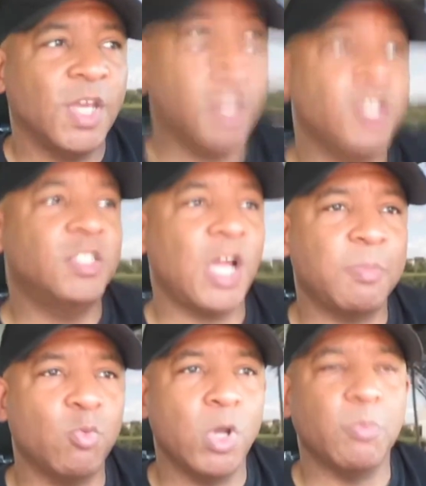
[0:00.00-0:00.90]
And these type
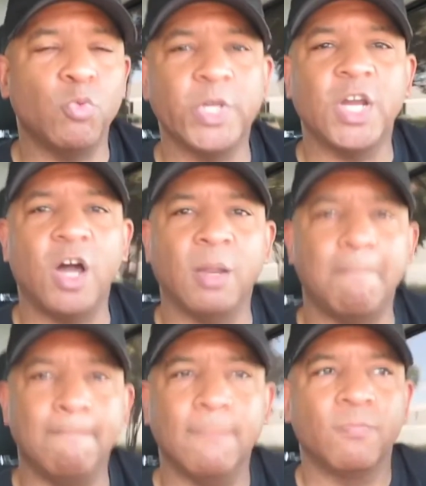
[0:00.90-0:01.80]
of women, we call
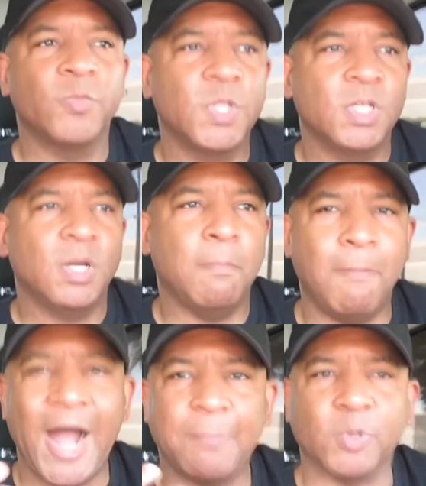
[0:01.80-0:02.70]
them
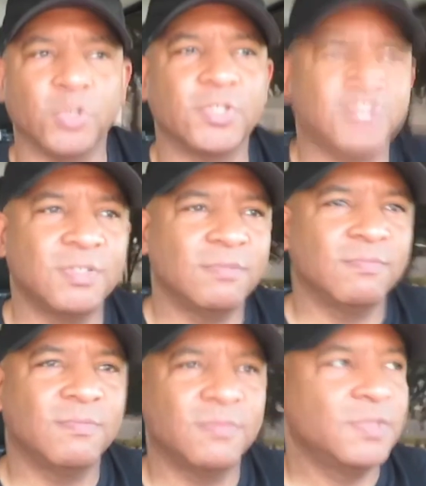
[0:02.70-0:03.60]
boppers.
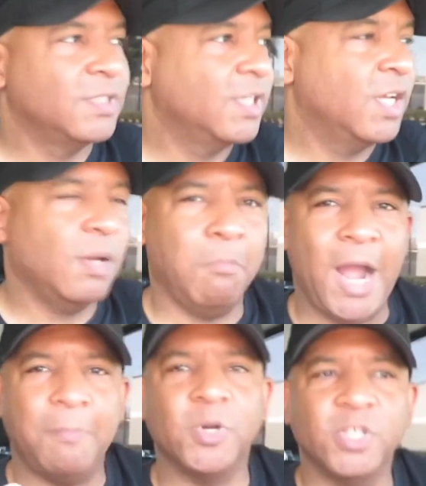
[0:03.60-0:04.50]

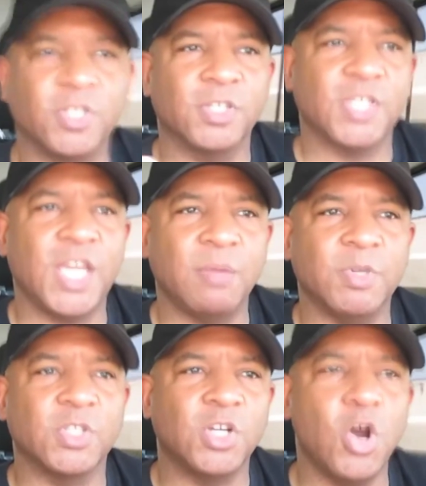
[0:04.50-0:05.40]
Bopper is the same
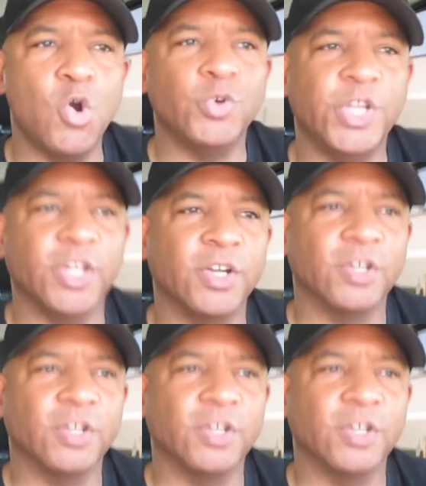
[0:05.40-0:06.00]
as a gold digger.